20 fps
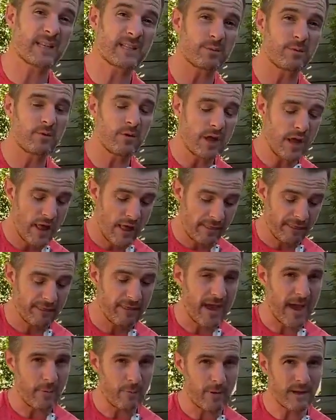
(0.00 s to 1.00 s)
flexible.
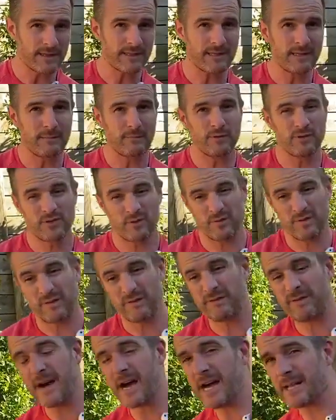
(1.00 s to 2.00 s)
That one's a bit sort
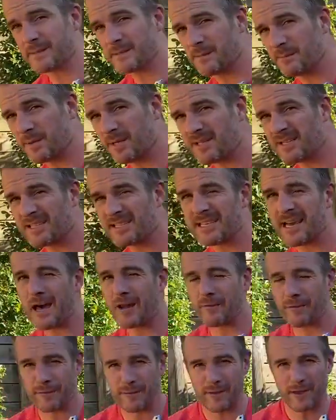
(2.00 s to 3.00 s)
of advancement, but
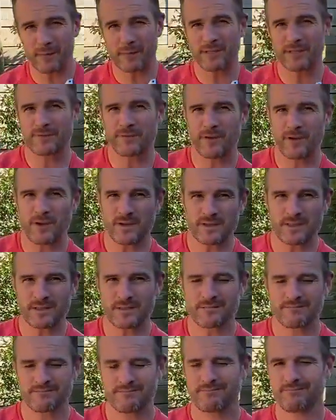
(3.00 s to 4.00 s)
start off on the other ones
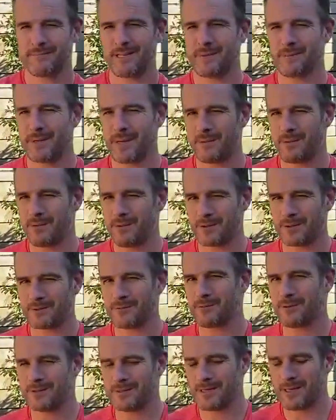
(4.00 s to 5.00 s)
first, then maybe work
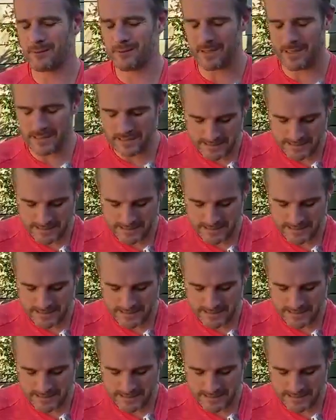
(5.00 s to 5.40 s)
towards that one,